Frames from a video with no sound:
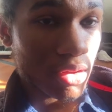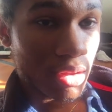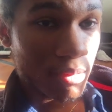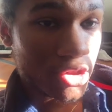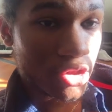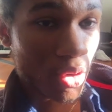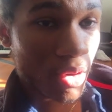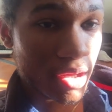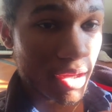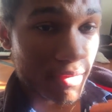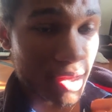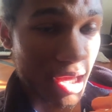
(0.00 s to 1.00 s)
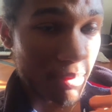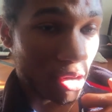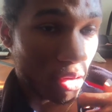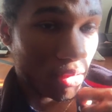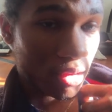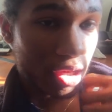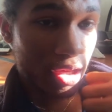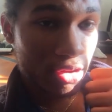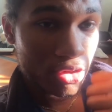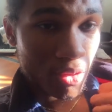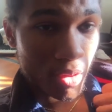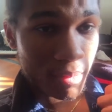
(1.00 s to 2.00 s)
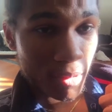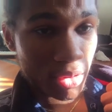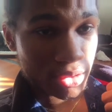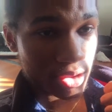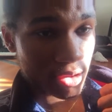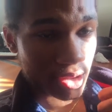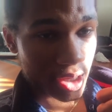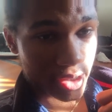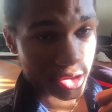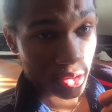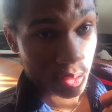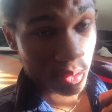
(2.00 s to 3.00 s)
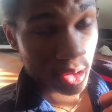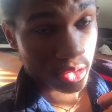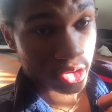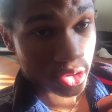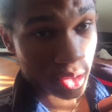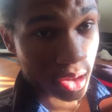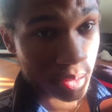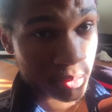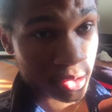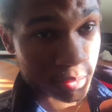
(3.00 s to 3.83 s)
The majority of them are only doing most of their things to oppose Trump